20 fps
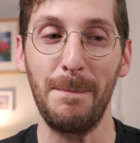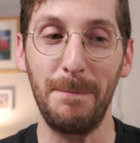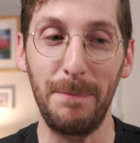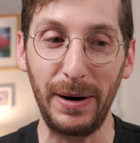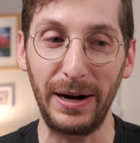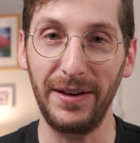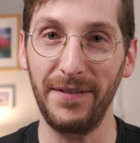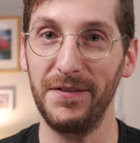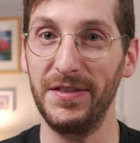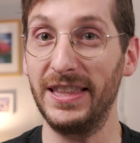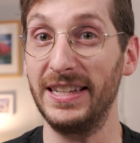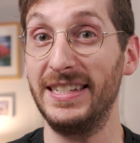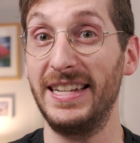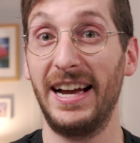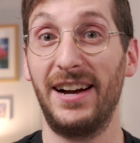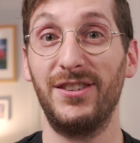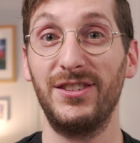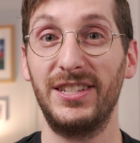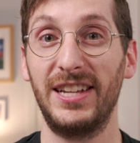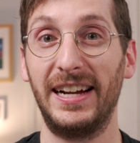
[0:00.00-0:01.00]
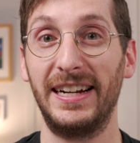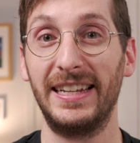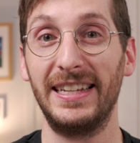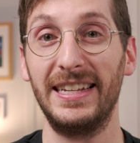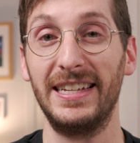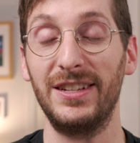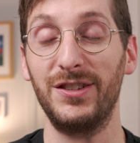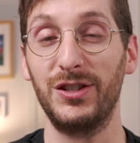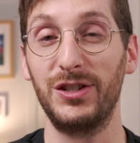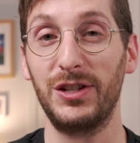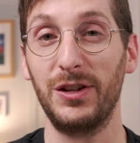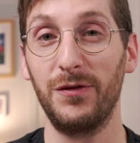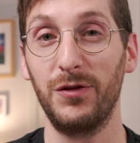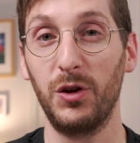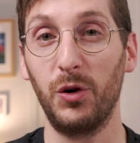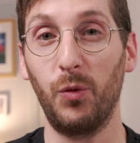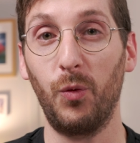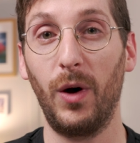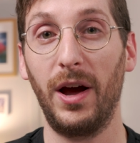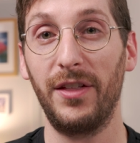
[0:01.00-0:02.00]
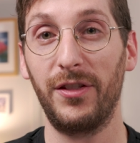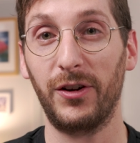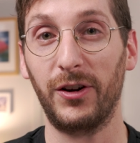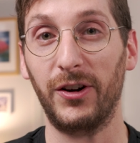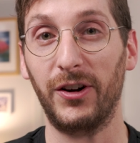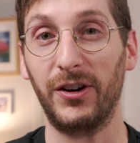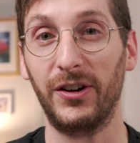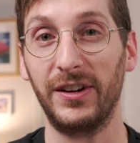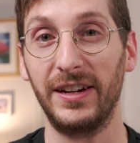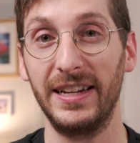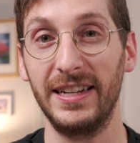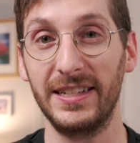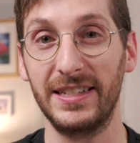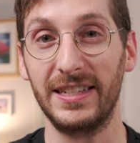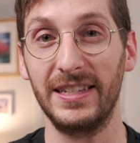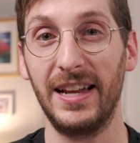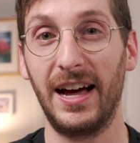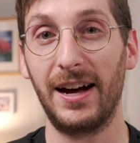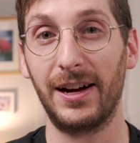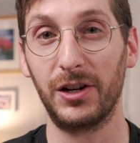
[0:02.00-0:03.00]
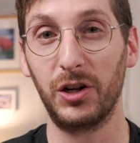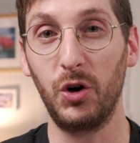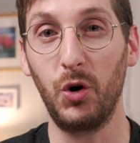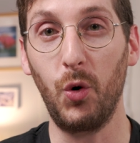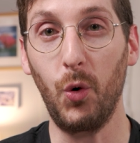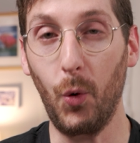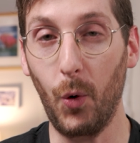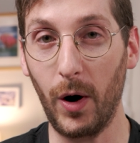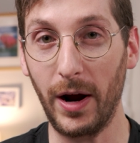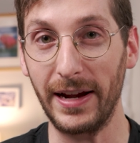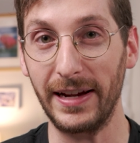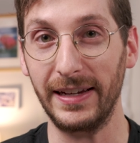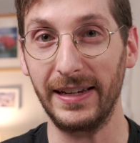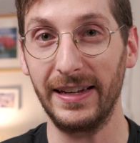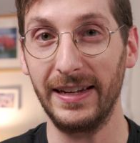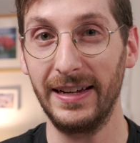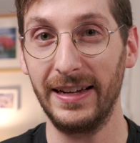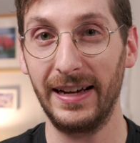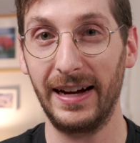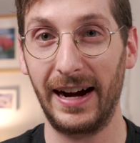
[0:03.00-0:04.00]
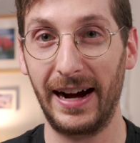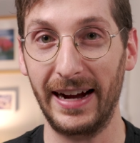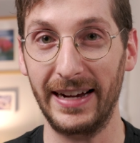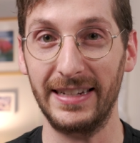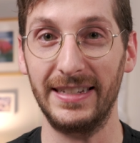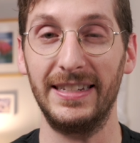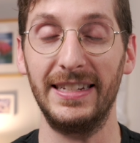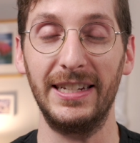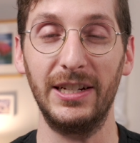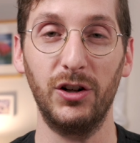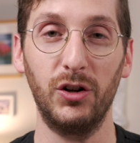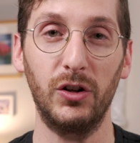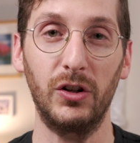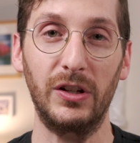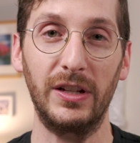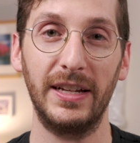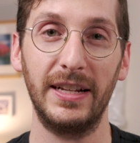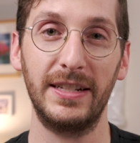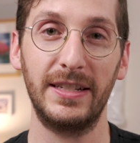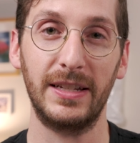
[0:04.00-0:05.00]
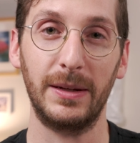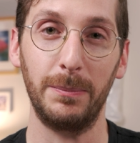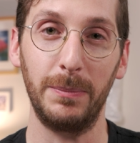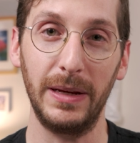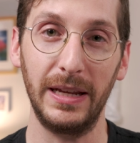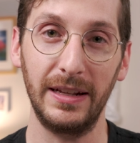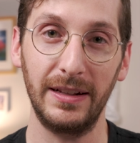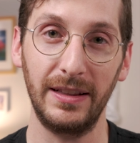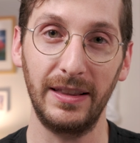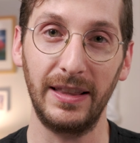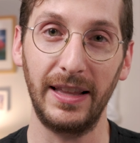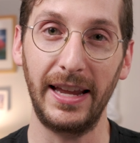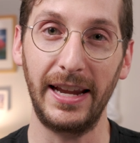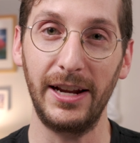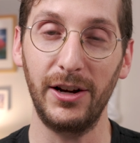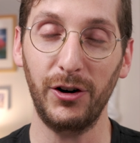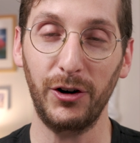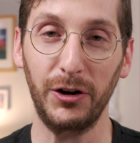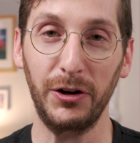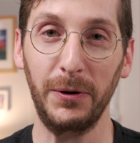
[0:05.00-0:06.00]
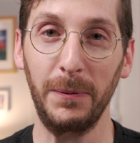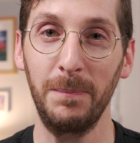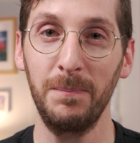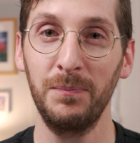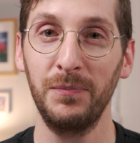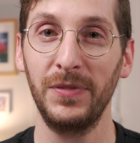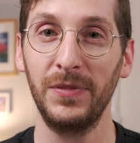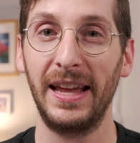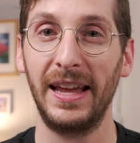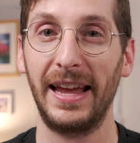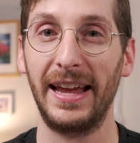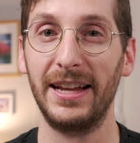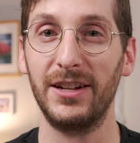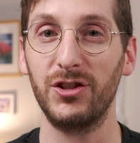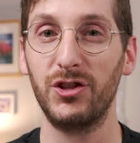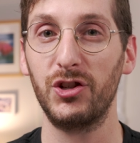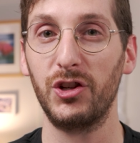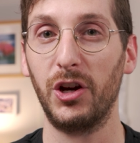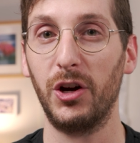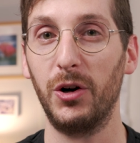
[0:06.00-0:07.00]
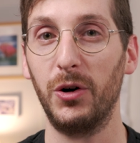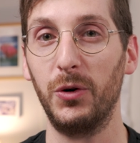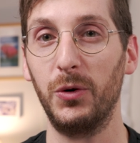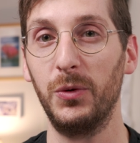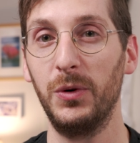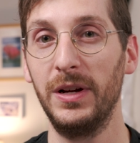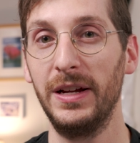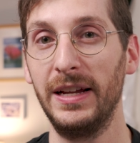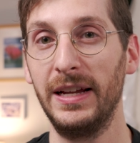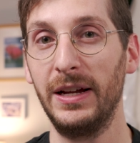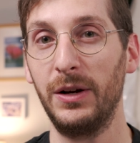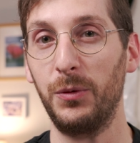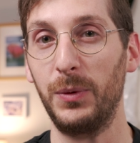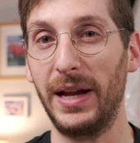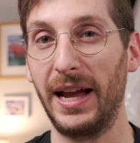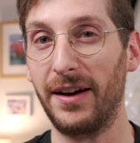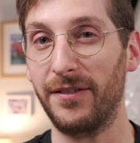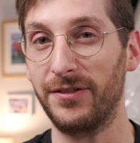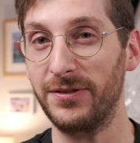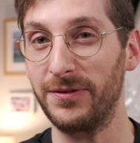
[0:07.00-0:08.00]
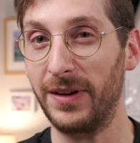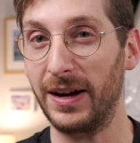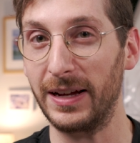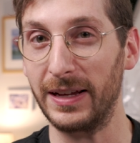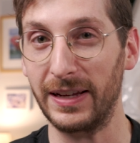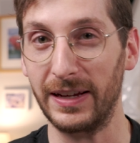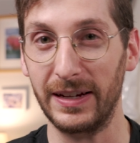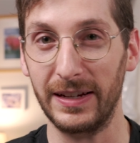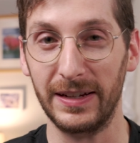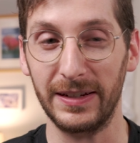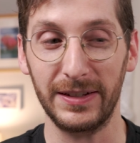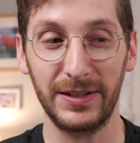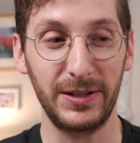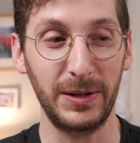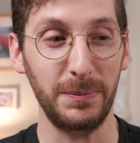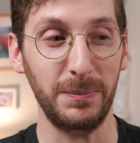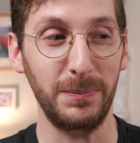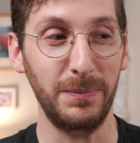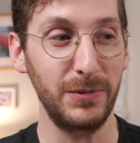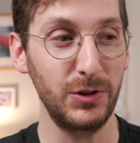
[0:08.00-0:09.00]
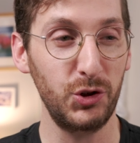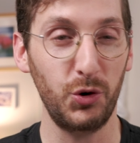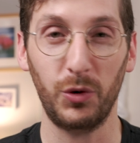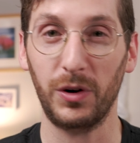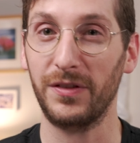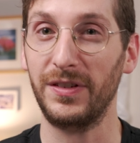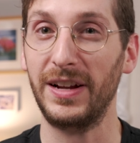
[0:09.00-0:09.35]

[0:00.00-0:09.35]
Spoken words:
But the downside is the weather is not quite ideal. It's a bit later. And so we have some sort